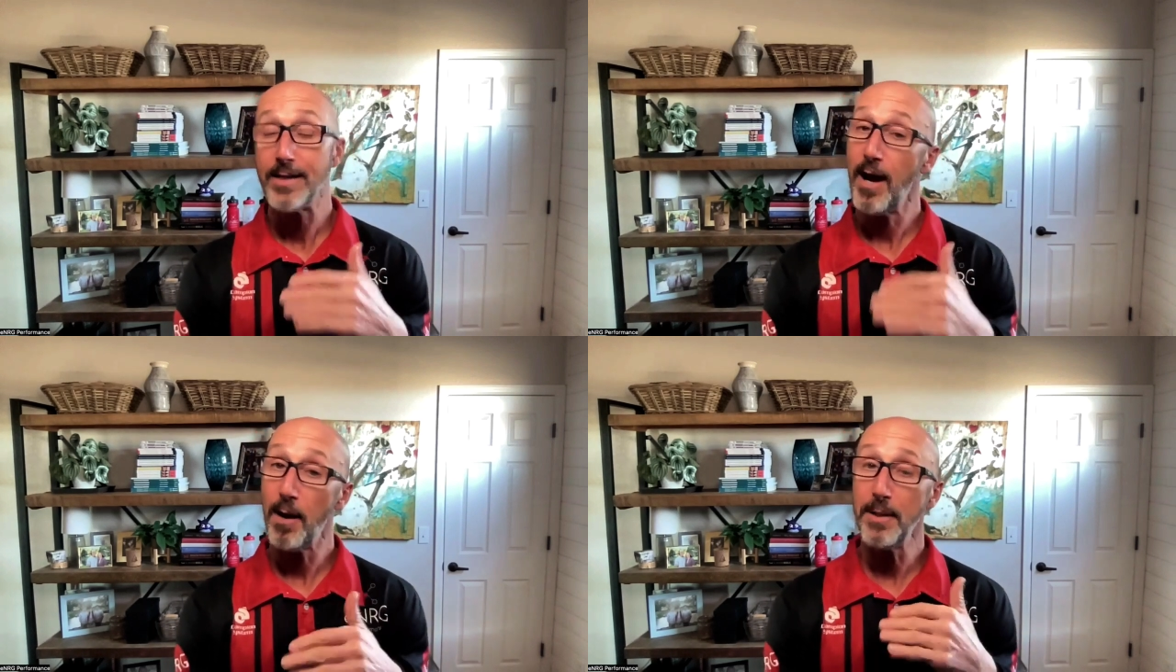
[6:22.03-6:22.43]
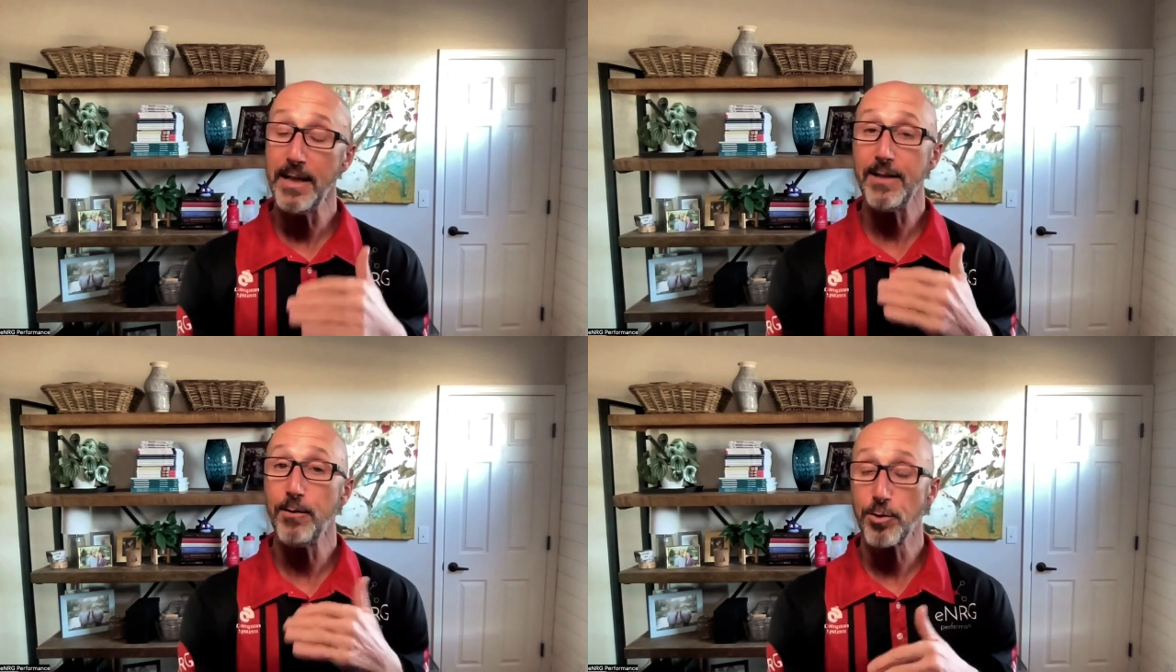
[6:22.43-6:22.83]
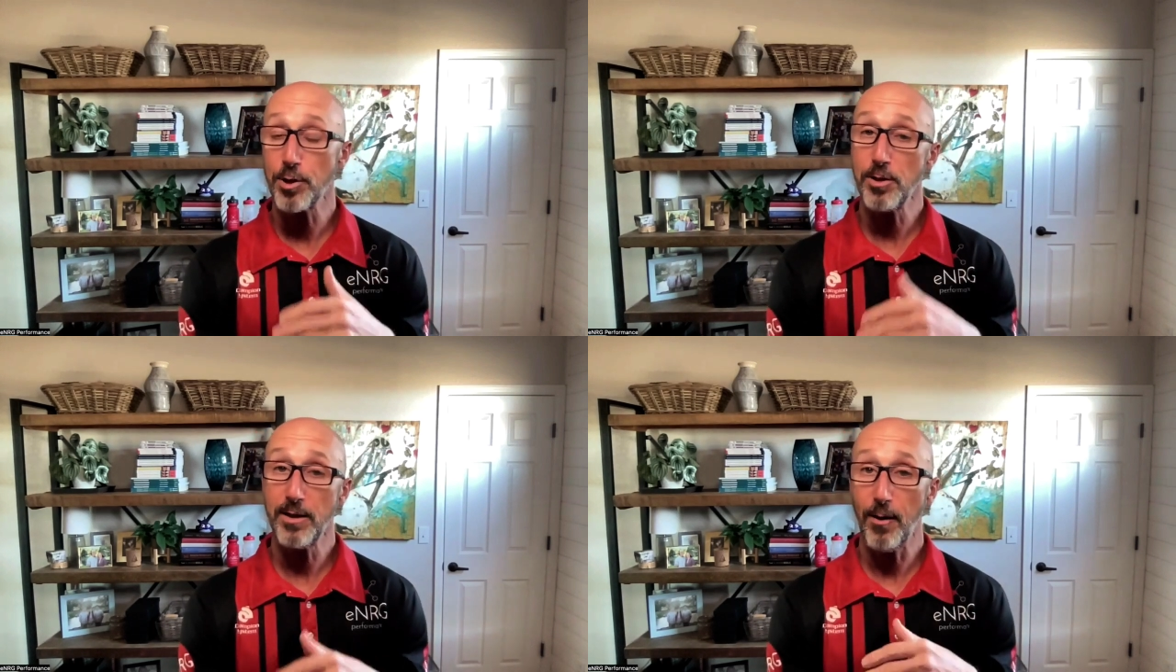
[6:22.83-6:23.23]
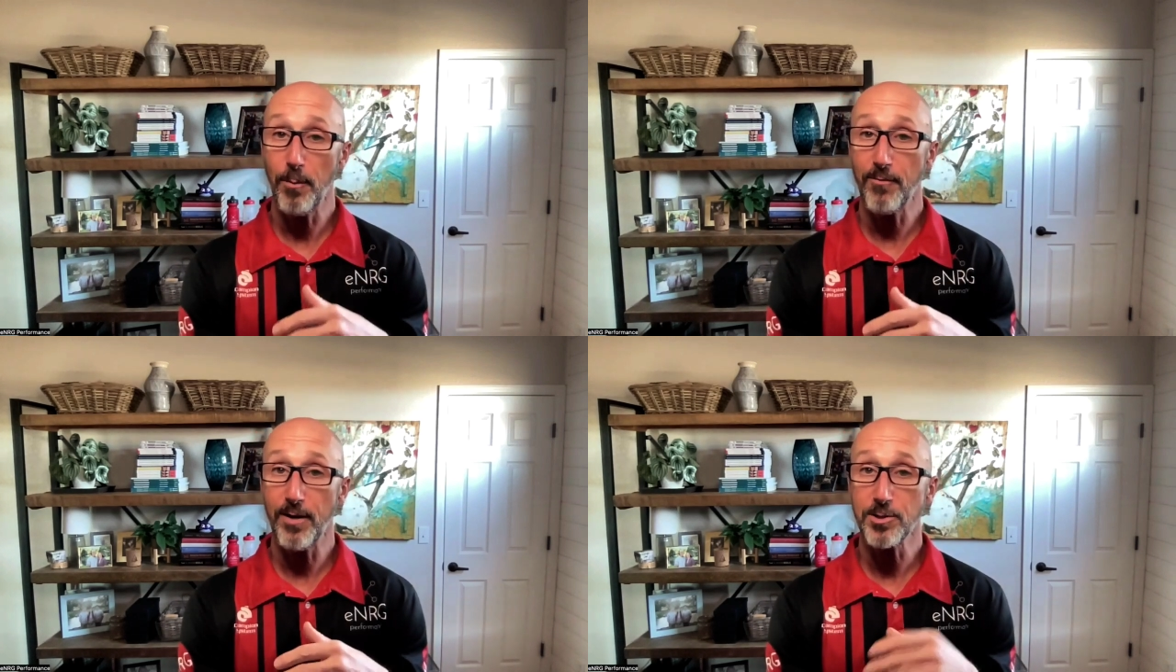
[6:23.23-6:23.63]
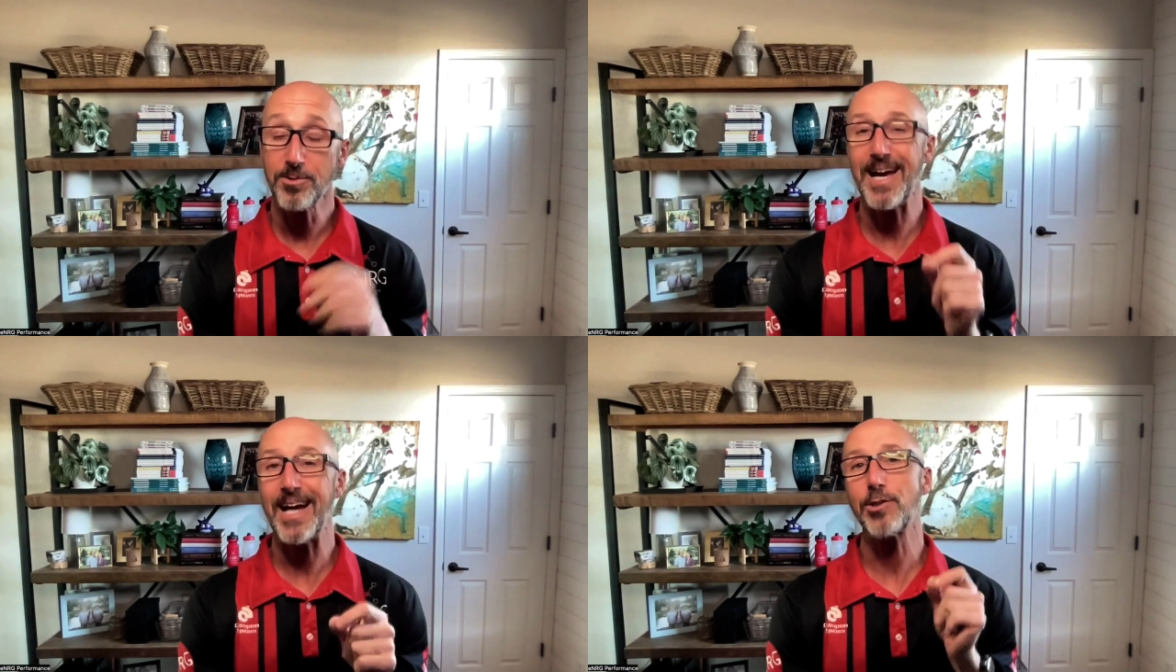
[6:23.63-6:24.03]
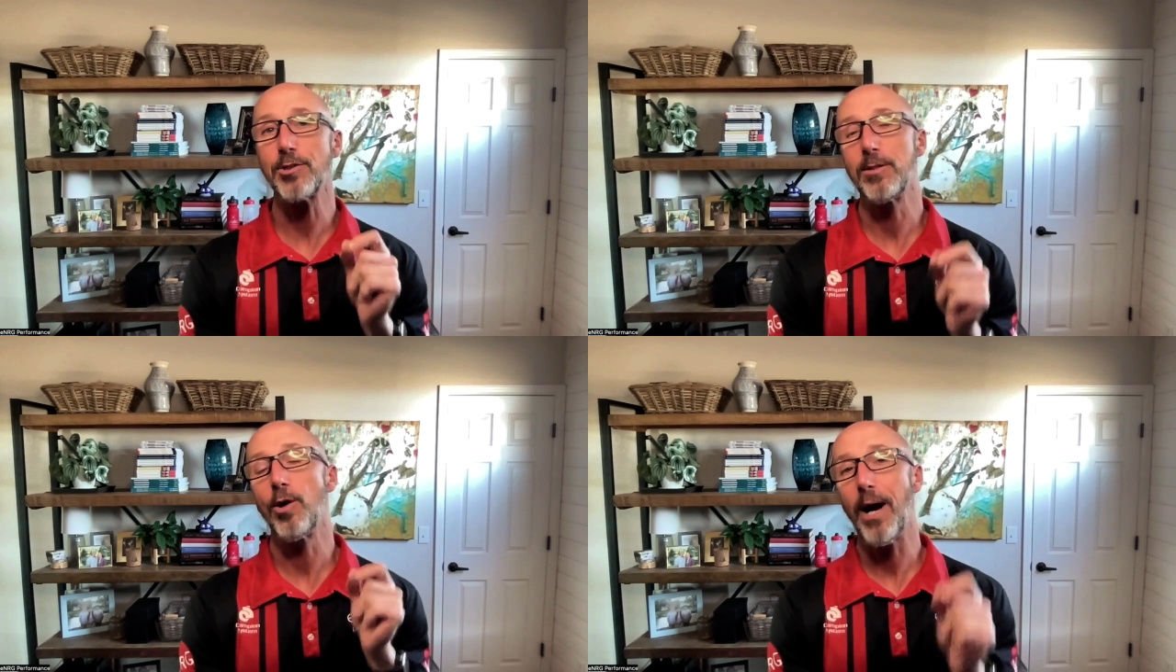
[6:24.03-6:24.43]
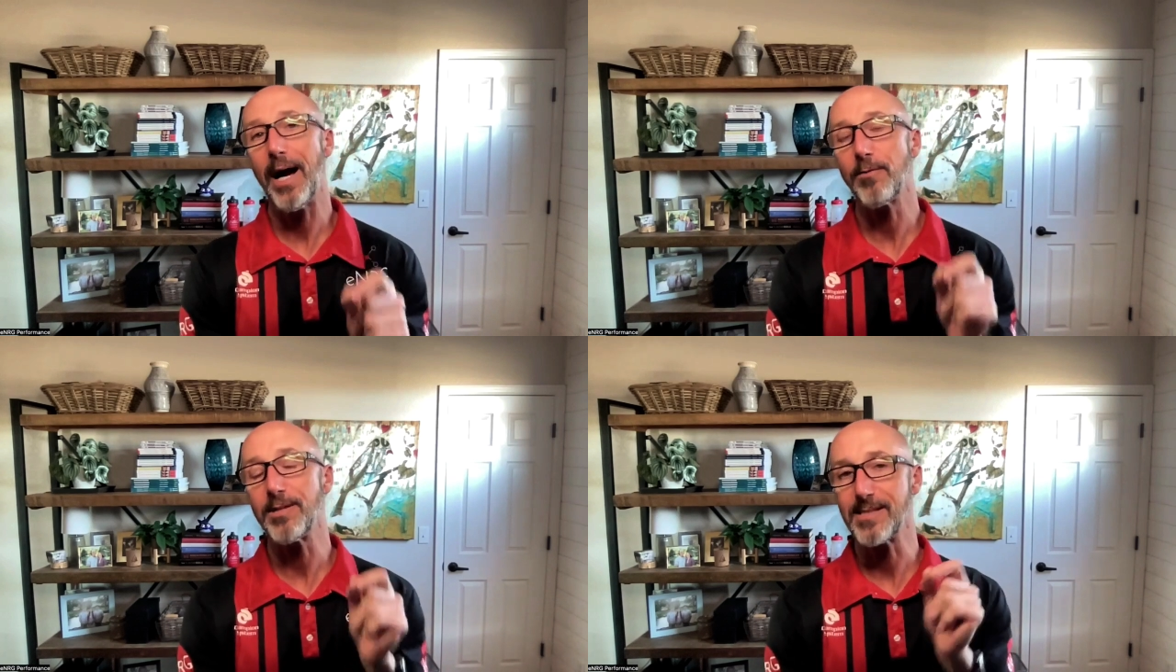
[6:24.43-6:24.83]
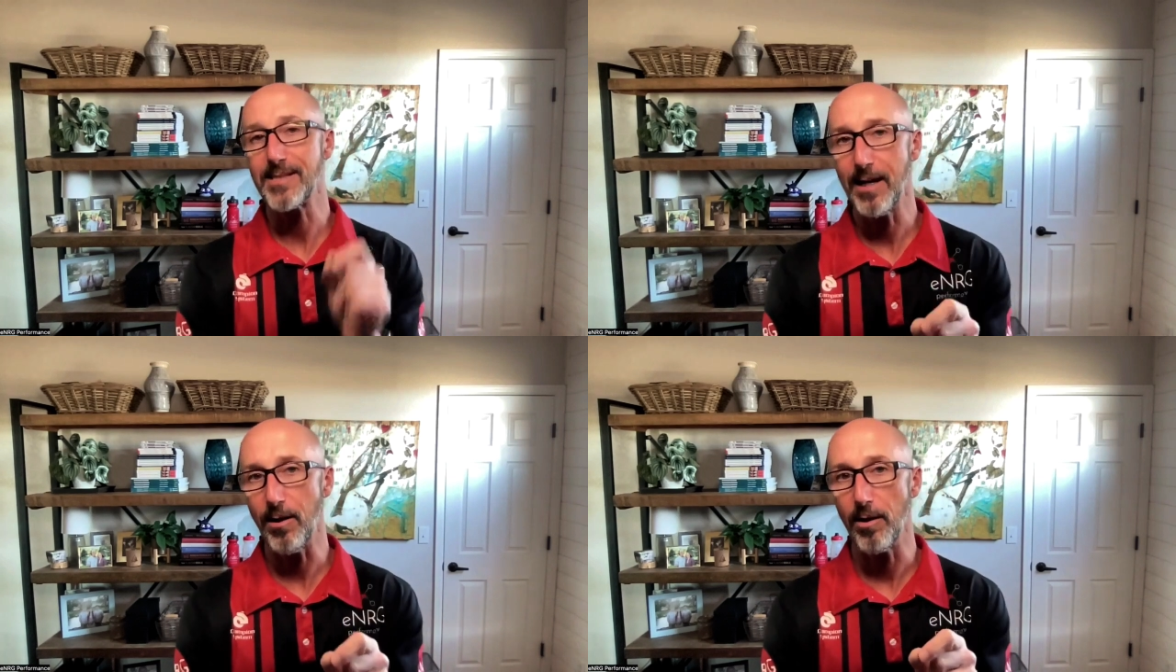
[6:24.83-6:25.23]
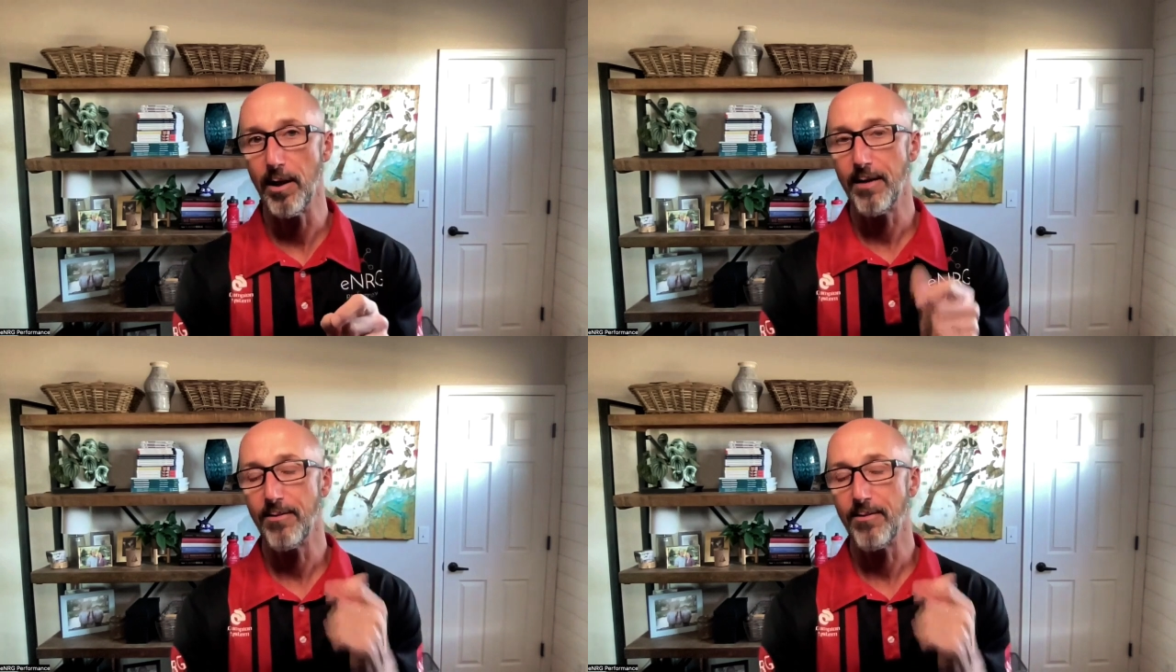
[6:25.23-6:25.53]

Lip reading: Not many nutrition health professionals actually know how to sell.